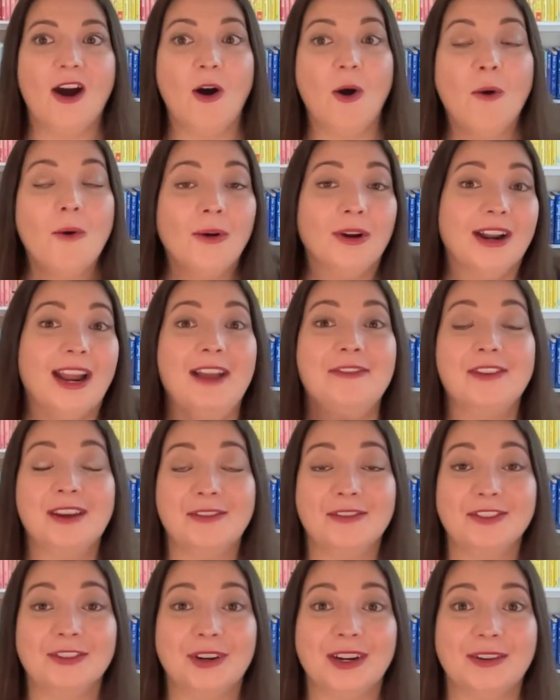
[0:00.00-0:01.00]
Or have you
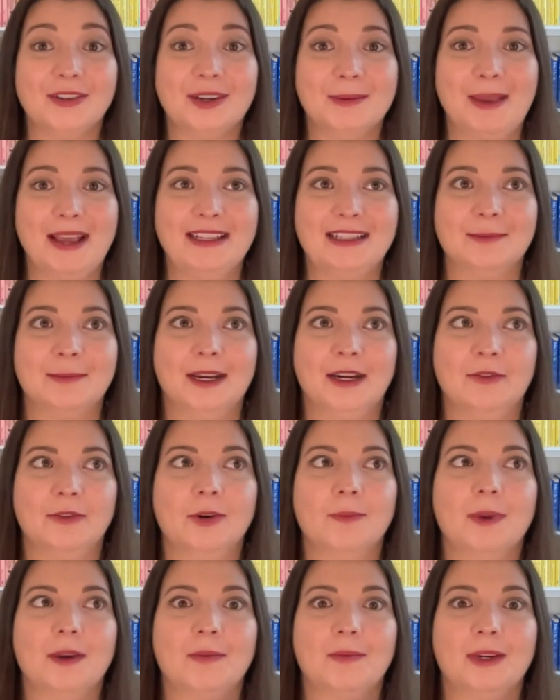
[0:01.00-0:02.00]
ever joined a mastermind
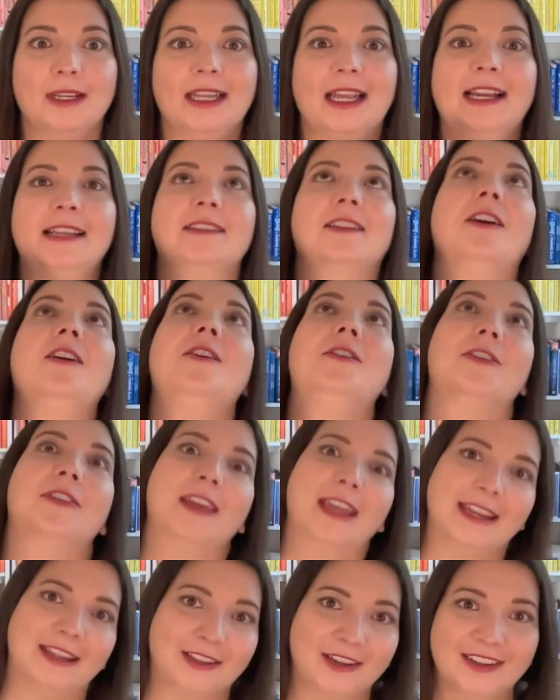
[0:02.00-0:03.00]
group and realized, oh,
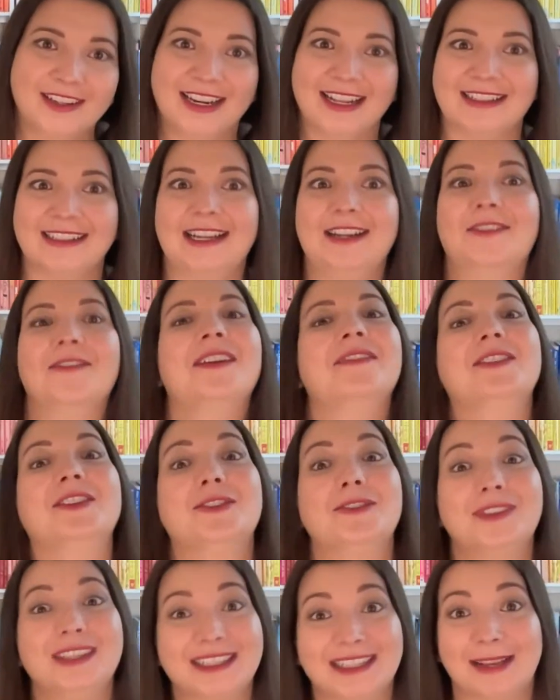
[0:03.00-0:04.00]
thank goodness, I don't have to
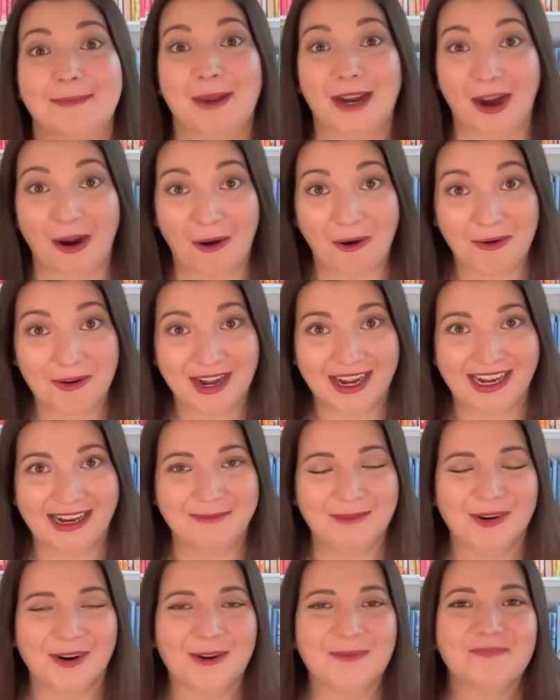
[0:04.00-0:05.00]
do this on my own
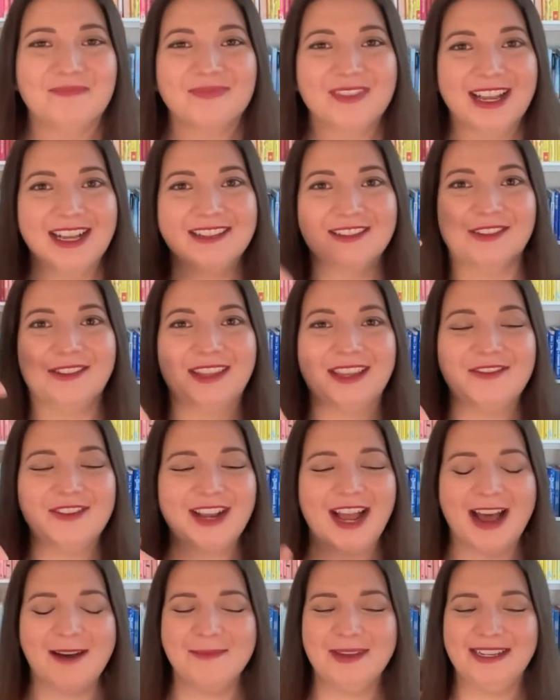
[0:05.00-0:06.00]
anymore? So leave a
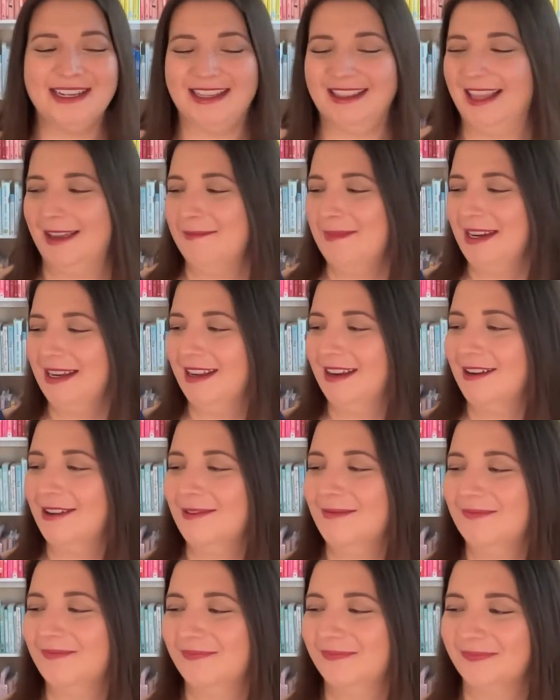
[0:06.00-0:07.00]
comment and let me
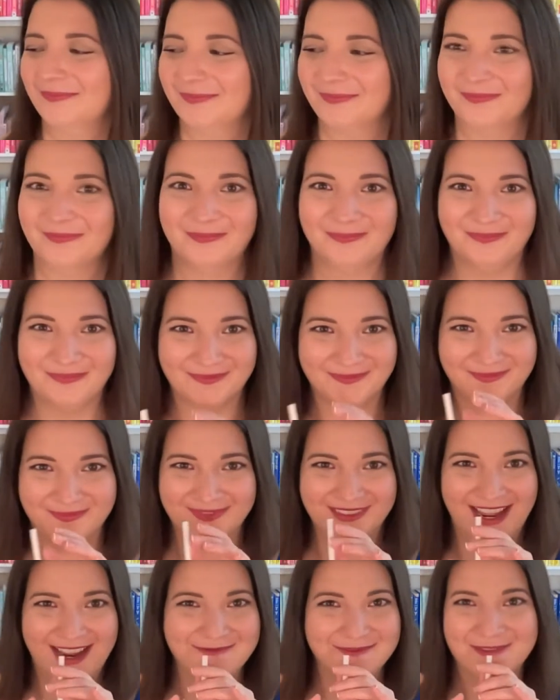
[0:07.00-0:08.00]

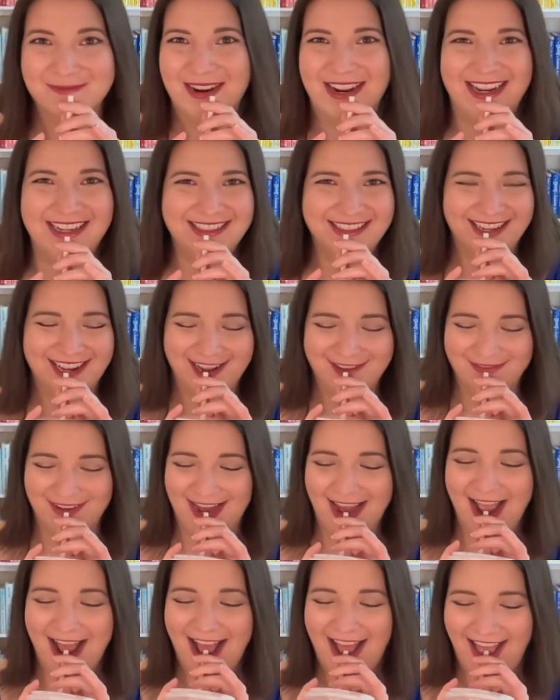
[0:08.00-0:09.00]
know. Time for my iced
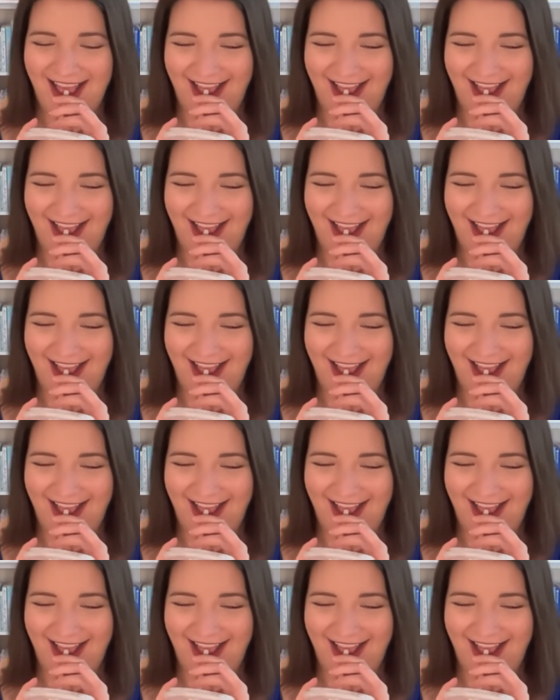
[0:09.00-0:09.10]
coffee.